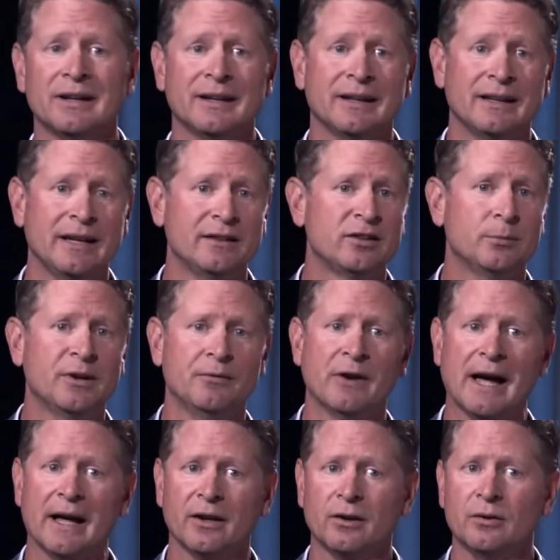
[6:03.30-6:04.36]
needs to be
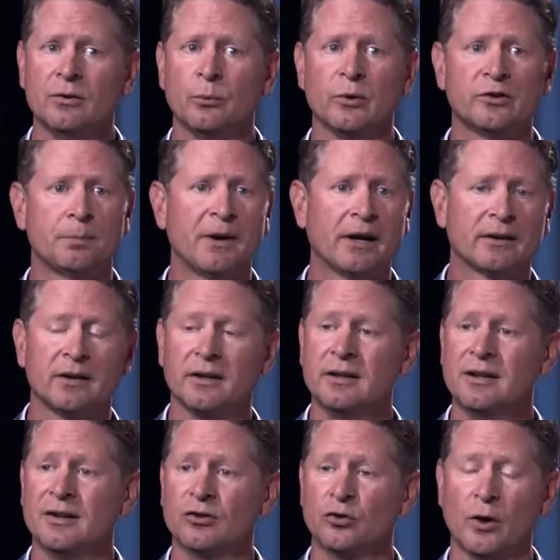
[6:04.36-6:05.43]
valued, respected,
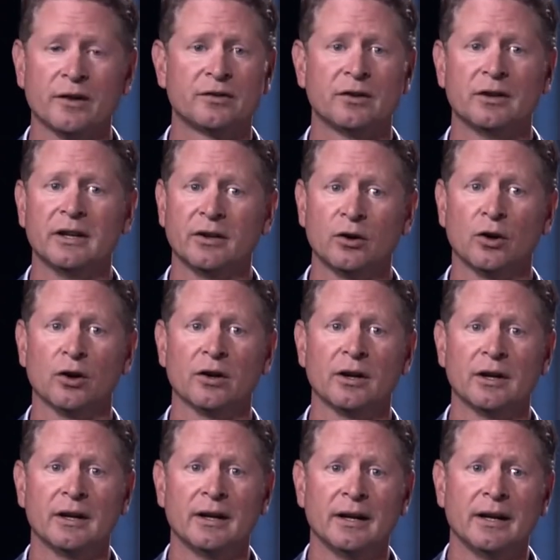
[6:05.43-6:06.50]
trusted, and heard.
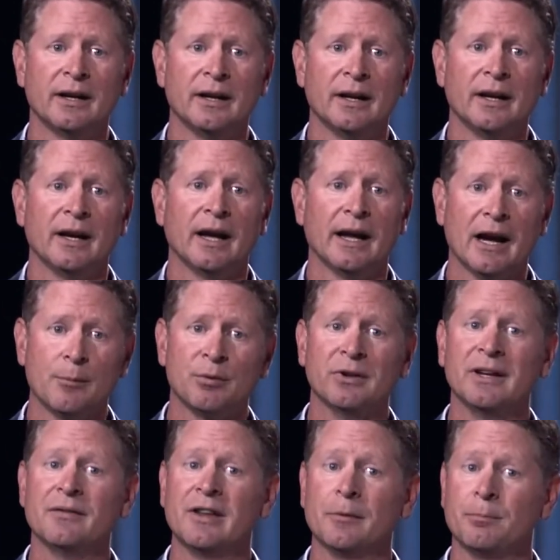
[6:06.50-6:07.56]
And I
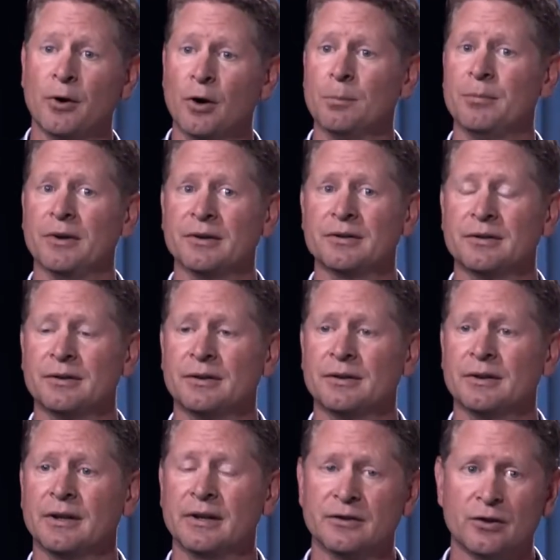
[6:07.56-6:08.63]
believe that purpose
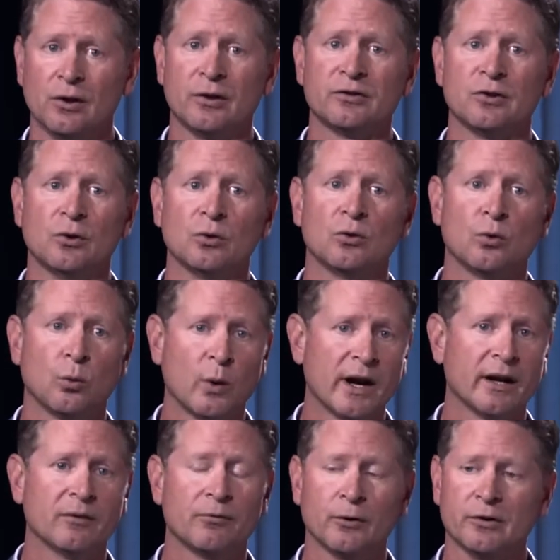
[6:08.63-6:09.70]
is also
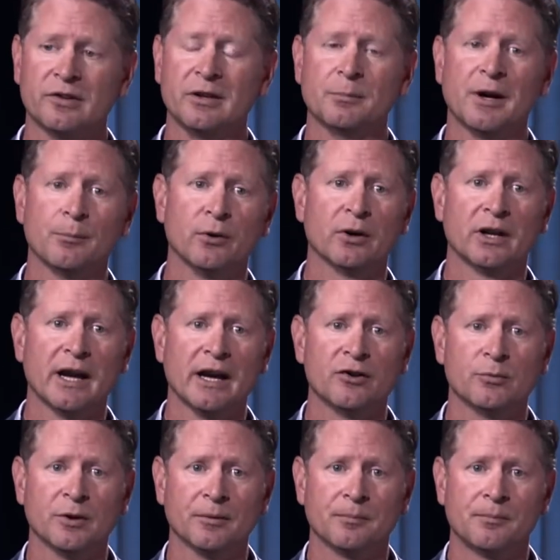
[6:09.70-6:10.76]
great for team member
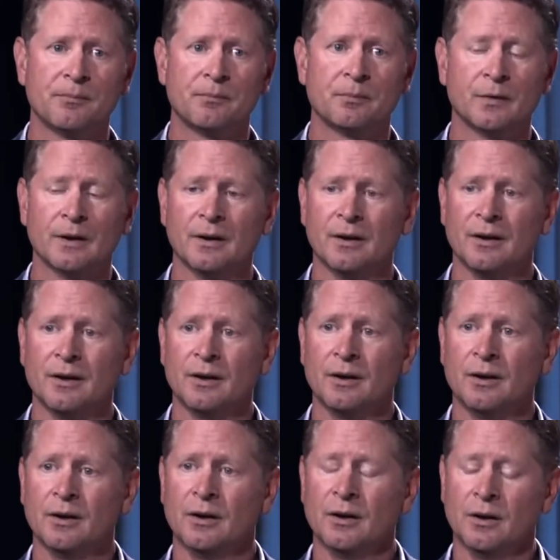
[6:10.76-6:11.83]
engagement.
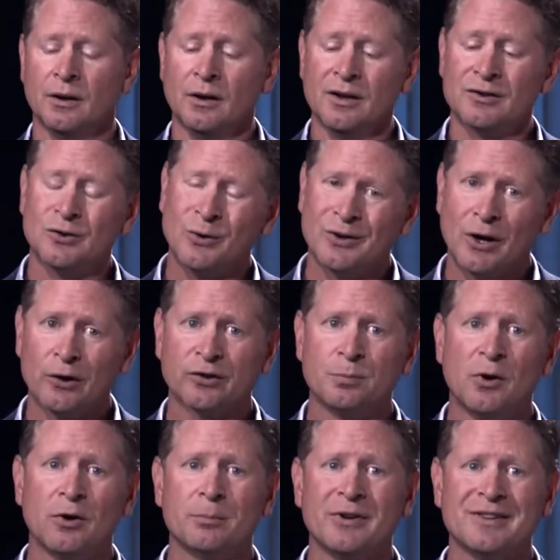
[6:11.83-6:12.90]
So in our
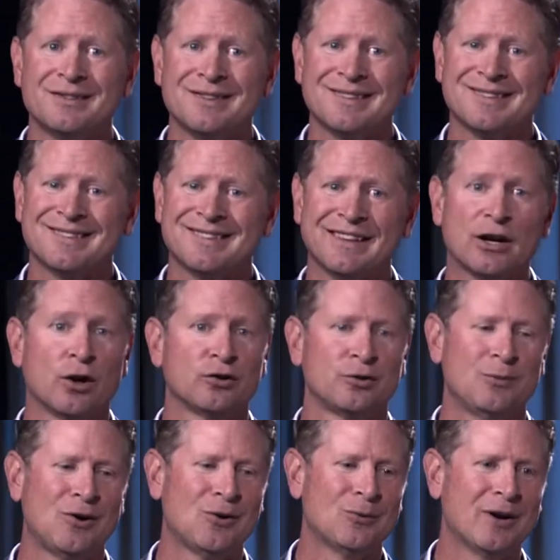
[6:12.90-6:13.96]
small business, in our
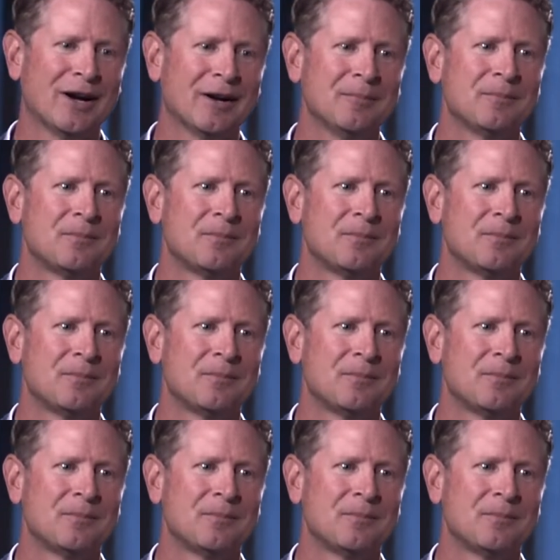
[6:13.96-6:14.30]
small way,